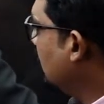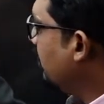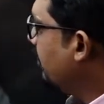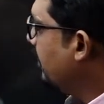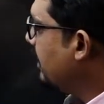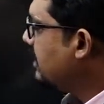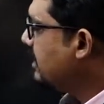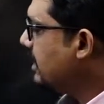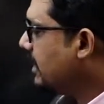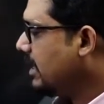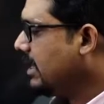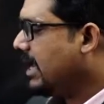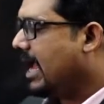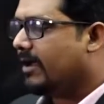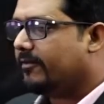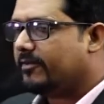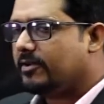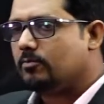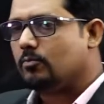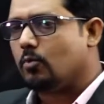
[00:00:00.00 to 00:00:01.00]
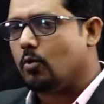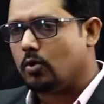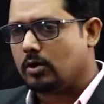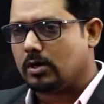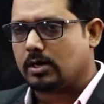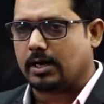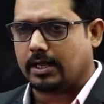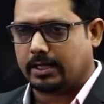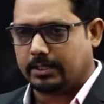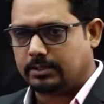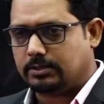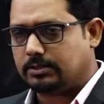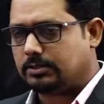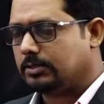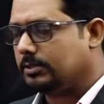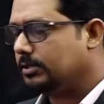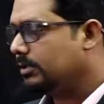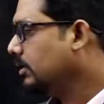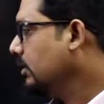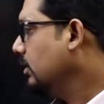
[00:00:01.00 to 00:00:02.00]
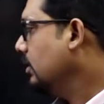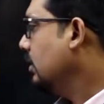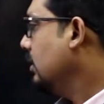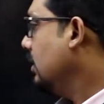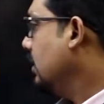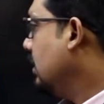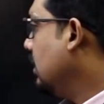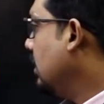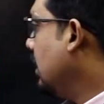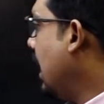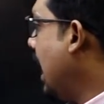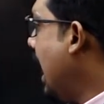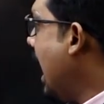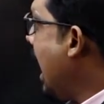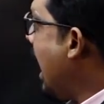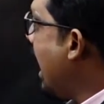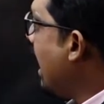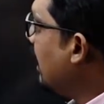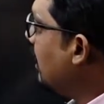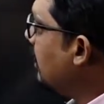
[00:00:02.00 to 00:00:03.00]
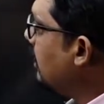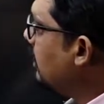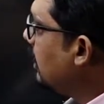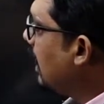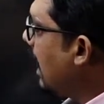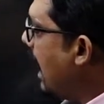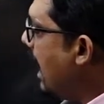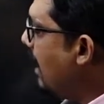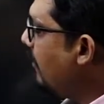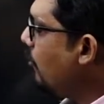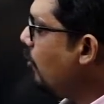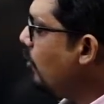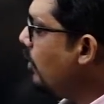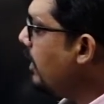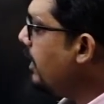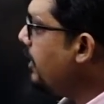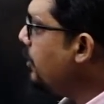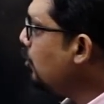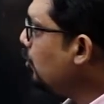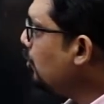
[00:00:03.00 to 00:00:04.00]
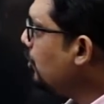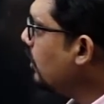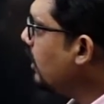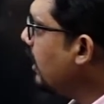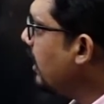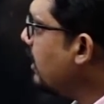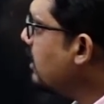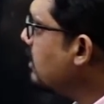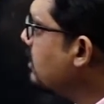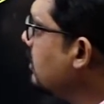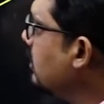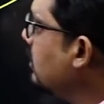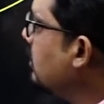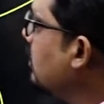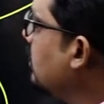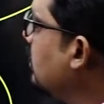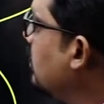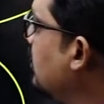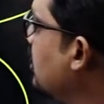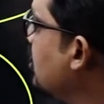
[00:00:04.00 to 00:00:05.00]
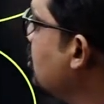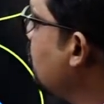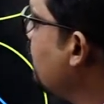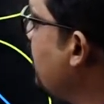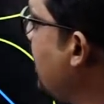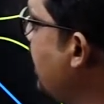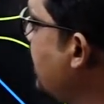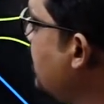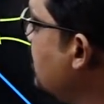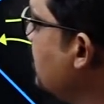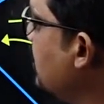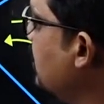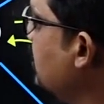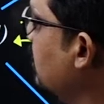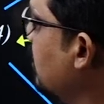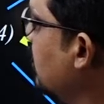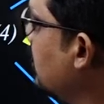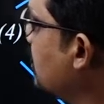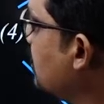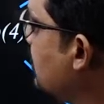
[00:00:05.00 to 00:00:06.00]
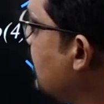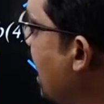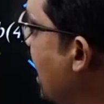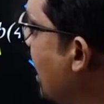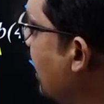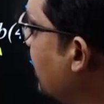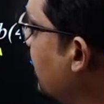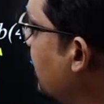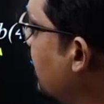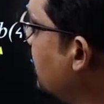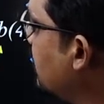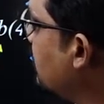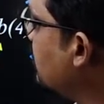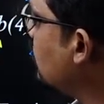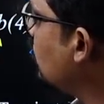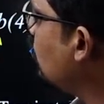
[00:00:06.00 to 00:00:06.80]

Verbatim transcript: basically having more length, and I have only utilized the space in the stack as